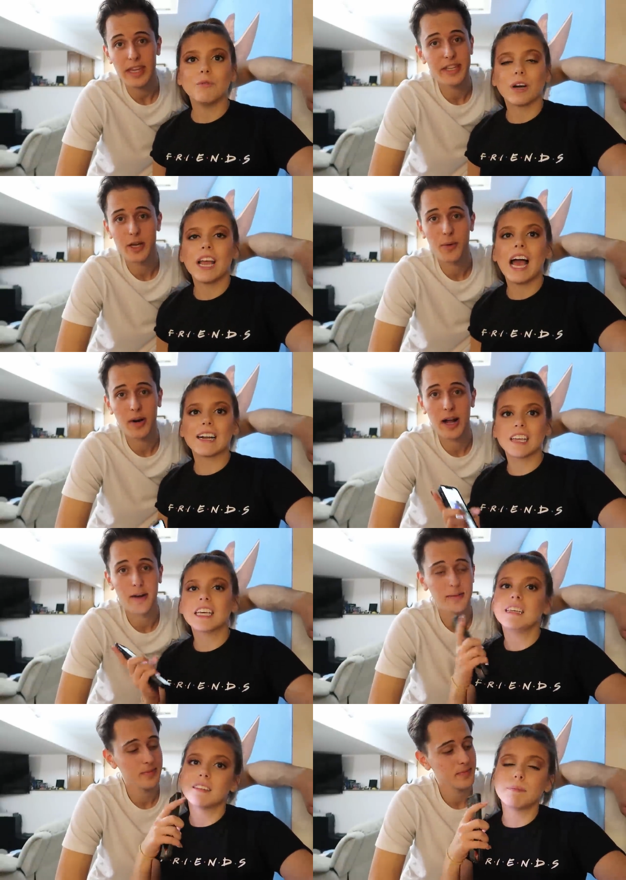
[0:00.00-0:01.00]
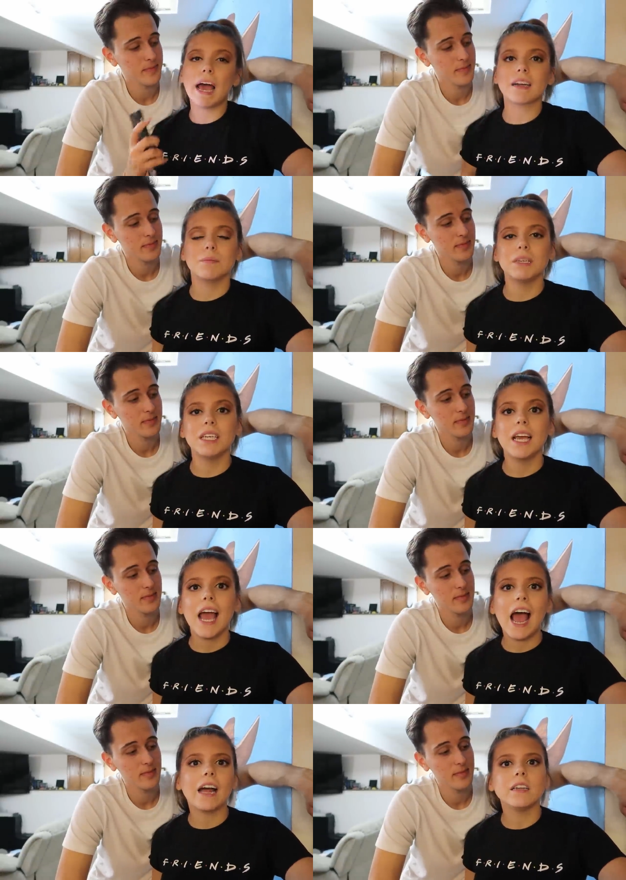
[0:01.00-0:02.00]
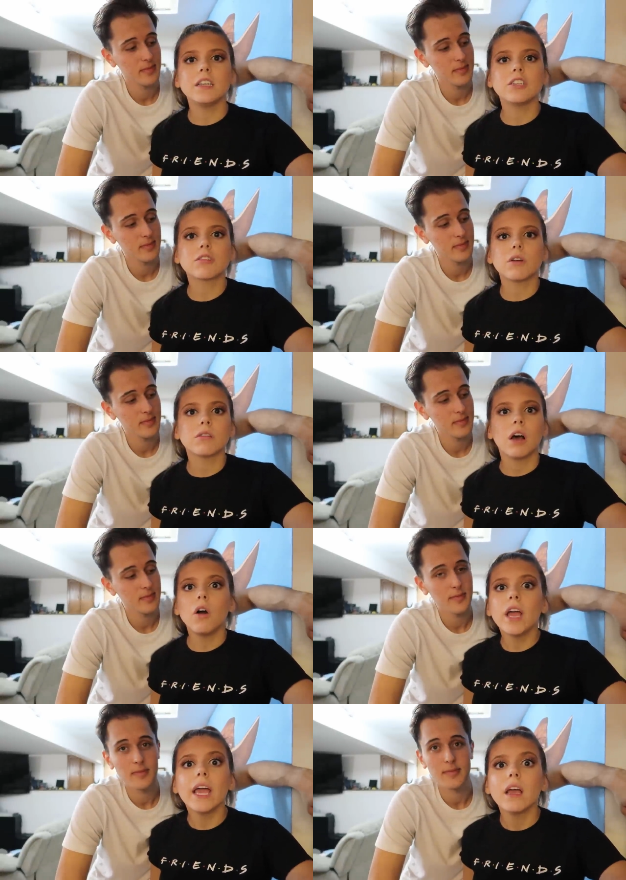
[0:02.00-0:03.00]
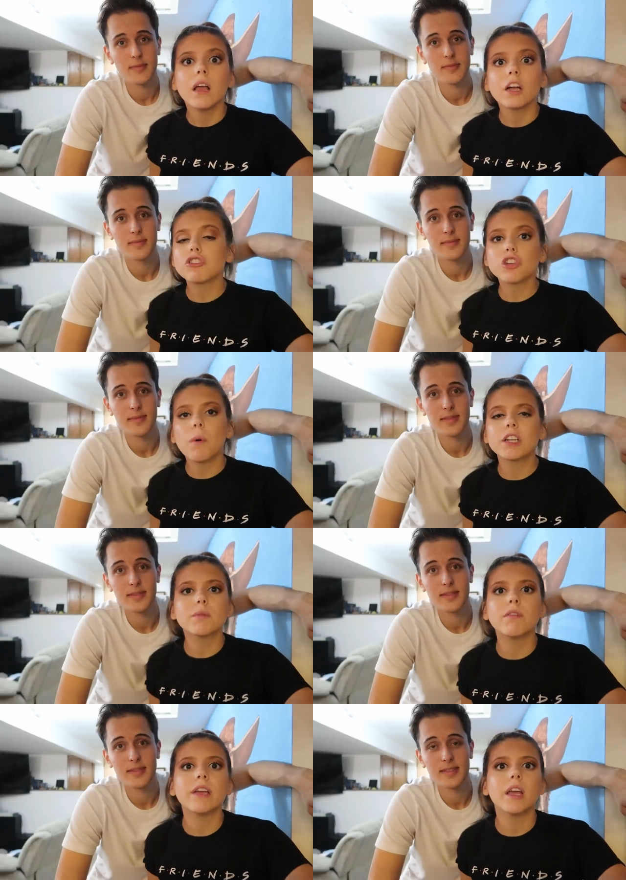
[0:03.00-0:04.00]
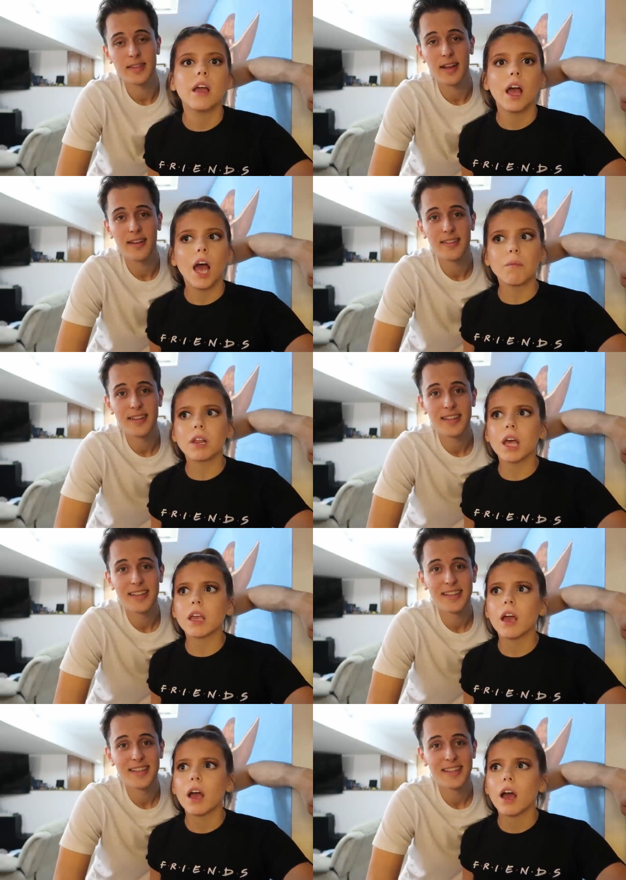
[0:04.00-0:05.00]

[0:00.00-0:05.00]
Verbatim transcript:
Speaker 1: where he acts like he smacked me and he just goes, okay, let's just go watch a movie. And we're like,